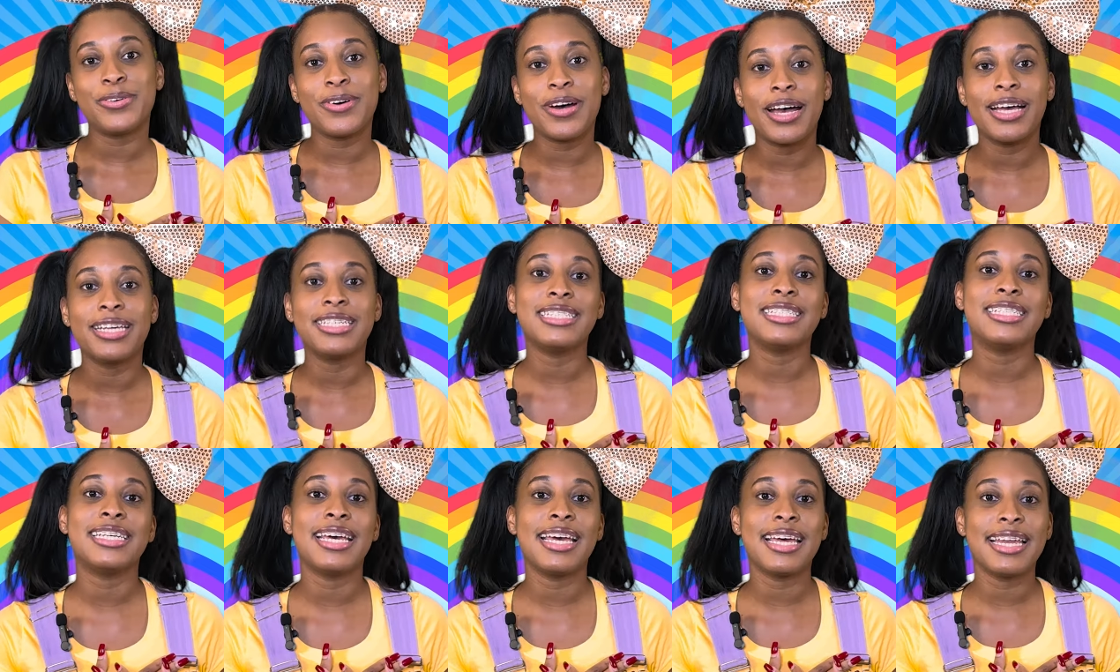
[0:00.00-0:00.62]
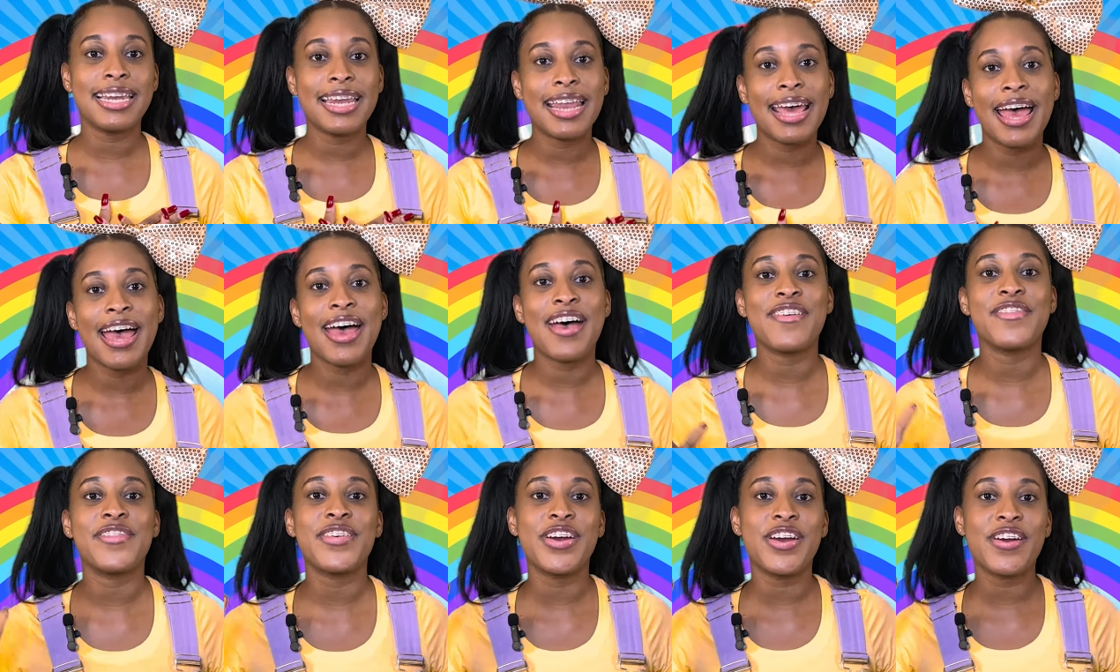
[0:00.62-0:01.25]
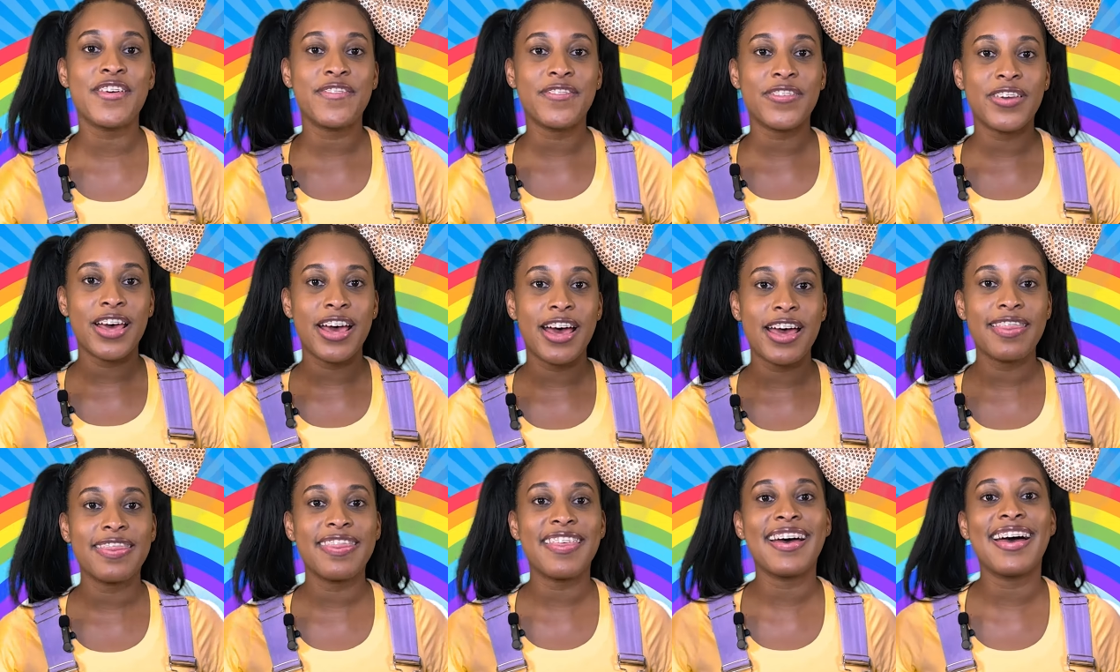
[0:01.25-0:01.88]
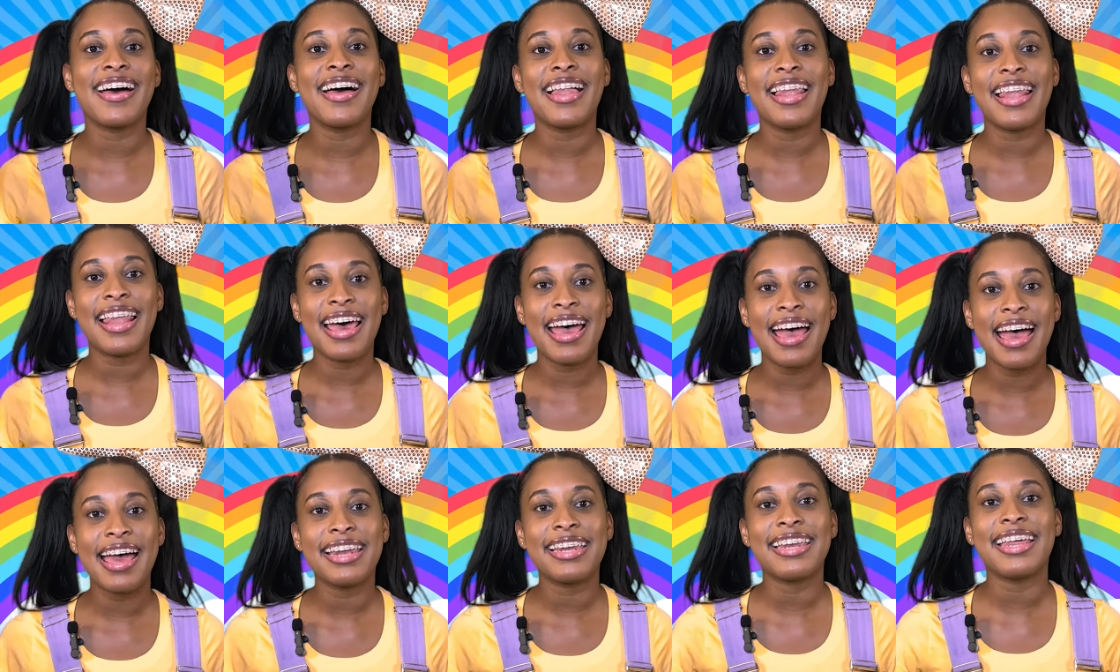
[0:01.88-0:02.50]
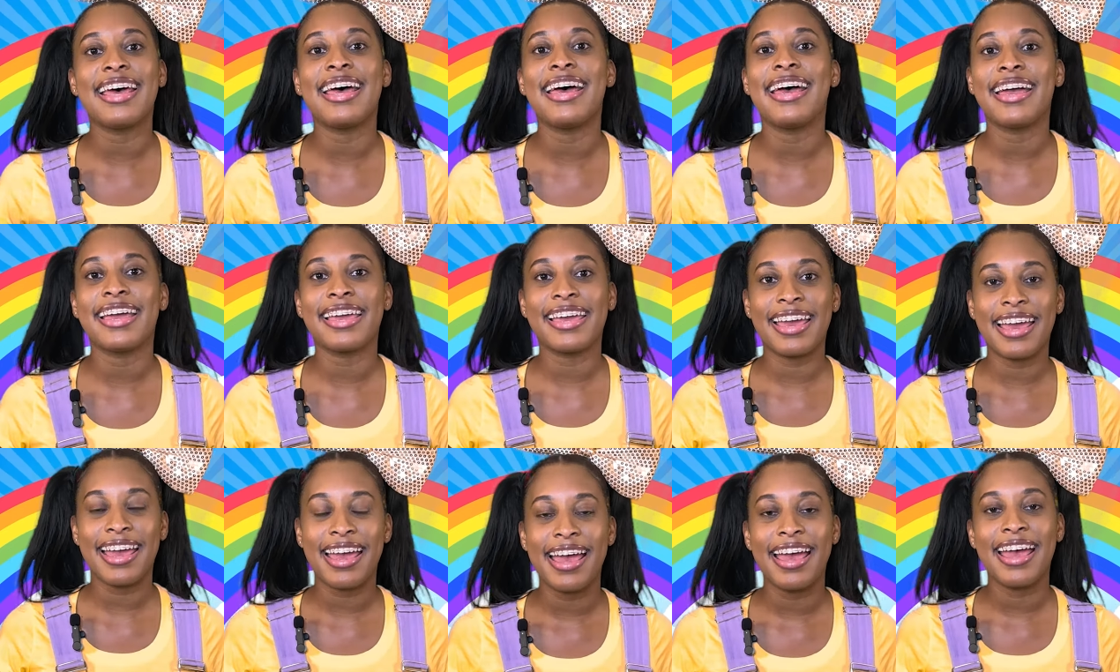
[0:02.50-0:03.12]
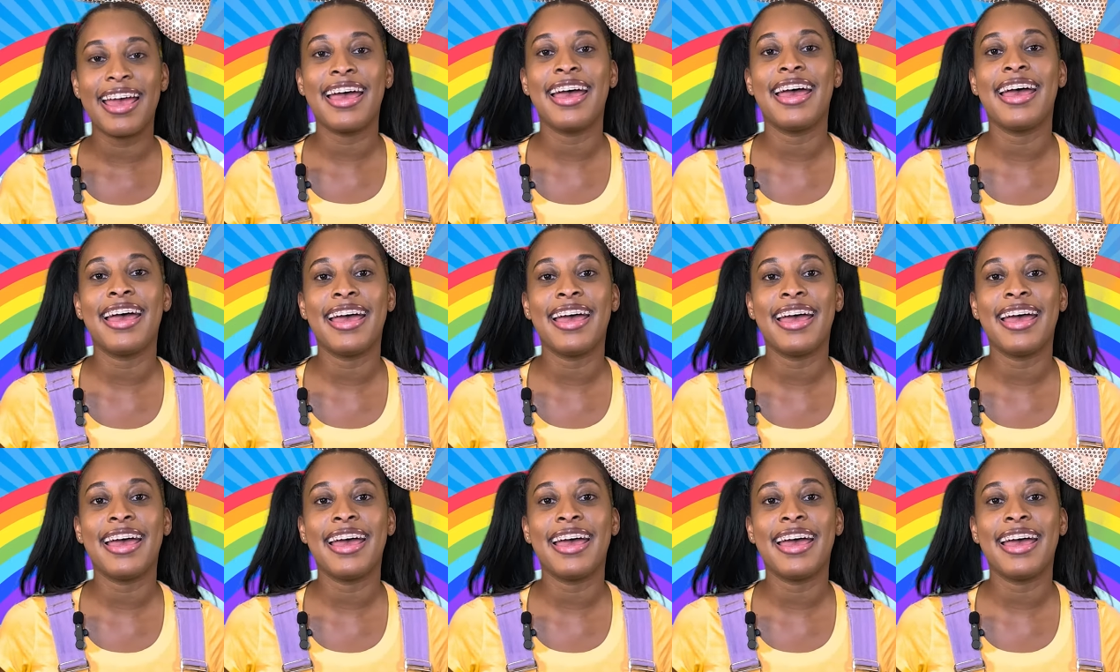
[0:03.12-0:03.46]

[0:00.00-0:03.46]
us to never flood the land again.